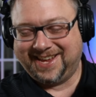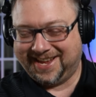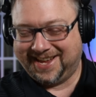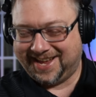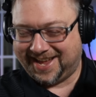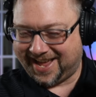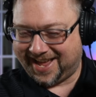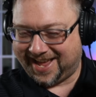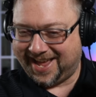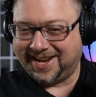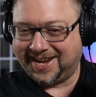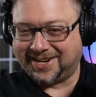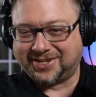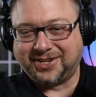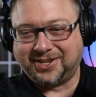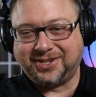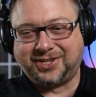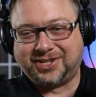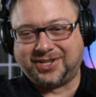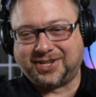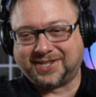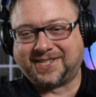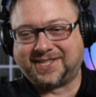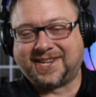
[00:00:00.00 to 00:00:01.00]
I actually
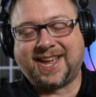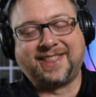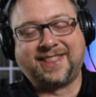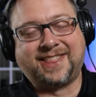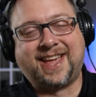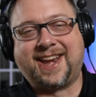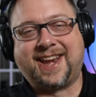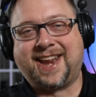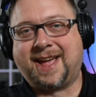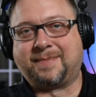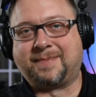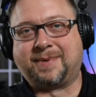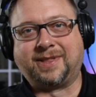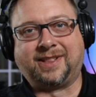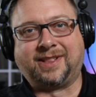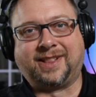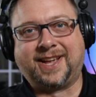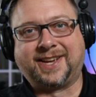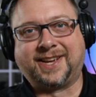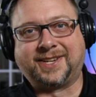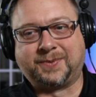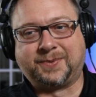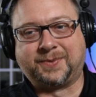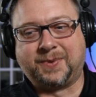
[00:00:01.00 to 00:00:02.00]
just had that happen the
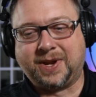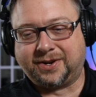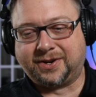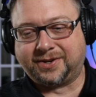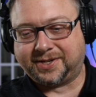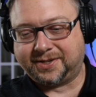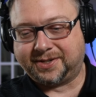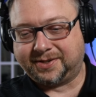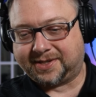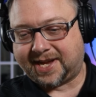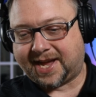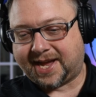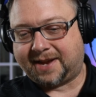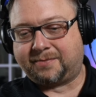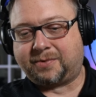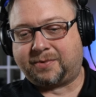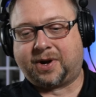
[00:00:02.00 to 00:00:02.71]
last week or two, Todd,